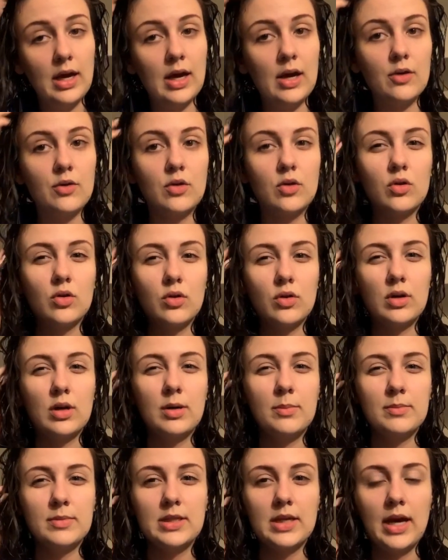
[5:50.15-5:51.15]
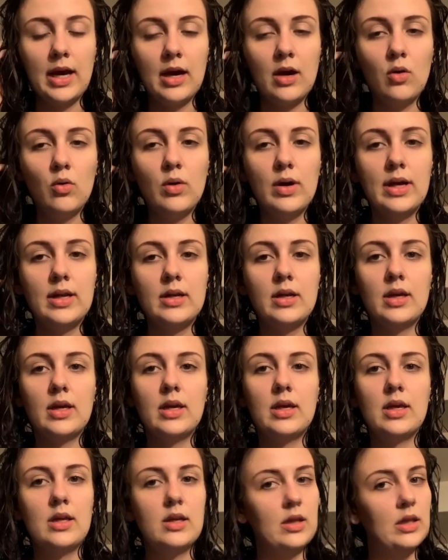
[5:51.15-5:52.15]
how the curl comes out and
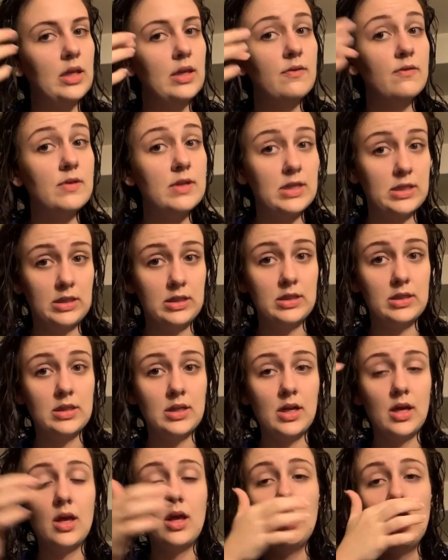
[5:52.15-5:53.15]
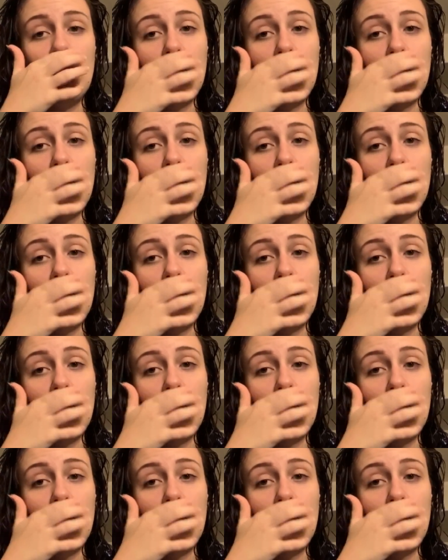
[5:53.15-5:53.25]
it can leave dents in it.